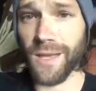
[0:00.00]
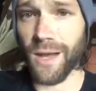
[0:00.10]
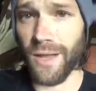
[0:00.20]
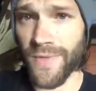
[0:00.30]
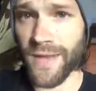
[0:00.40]

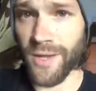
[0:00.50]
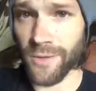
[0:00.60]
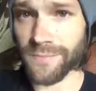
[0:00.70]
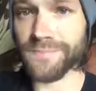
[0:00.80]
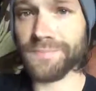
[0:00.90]
On that
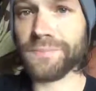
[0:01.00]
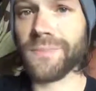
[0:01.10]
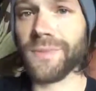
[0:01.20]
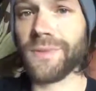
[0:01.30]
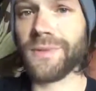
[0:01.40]
note,
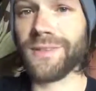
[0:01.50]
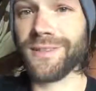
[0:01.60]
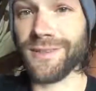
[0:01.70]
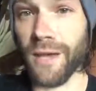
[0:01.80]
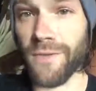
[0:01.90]

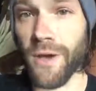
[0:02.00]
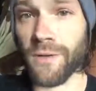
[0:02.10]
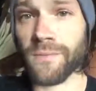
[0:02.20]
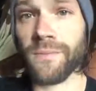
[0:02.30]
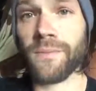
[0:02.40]
love
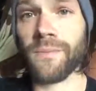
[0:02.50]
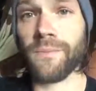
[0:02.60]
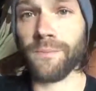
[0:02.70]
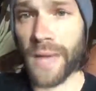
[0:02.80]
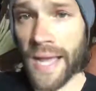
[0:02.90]
y'all.
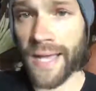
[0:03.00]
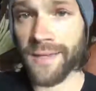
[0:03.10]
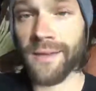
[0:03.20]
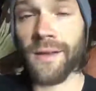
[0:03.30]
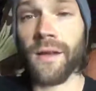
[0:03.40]
Bye.
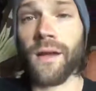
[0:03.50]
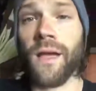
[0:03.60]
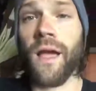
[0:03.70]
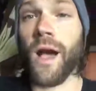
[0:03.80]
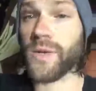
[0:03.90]

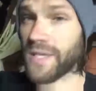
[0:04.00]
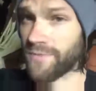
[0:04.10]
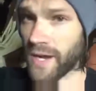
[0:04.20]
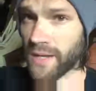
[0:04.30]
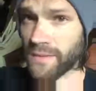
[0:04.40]
always keep
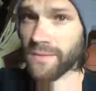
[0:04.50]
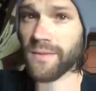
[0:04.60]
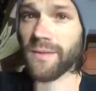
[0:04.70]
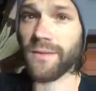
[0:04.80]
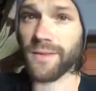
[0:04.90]
fighting,
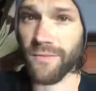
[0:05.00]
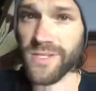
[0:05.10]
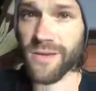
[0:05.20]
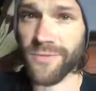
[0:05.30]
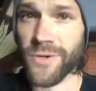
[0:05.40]
love
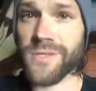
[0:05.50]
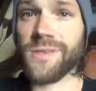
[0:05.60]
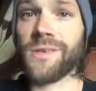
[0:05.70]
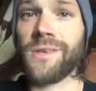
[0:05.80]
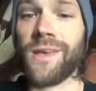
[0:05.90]
yourself first,
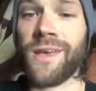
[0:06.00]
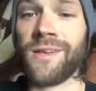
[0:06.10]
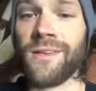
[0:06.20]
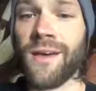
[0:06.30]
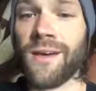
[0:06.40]

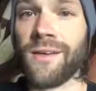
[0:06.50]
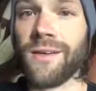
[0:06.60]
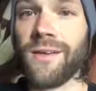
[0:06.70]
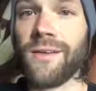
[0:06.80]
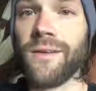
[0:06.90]
and
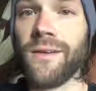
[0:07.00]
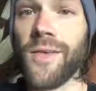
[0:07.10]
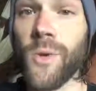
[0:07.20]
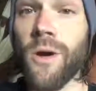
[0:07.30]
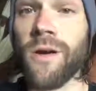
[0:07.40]

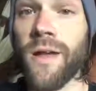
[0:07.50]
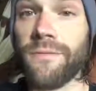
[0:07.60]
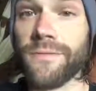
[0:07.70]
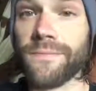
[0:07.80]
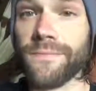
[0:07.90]
you are enough.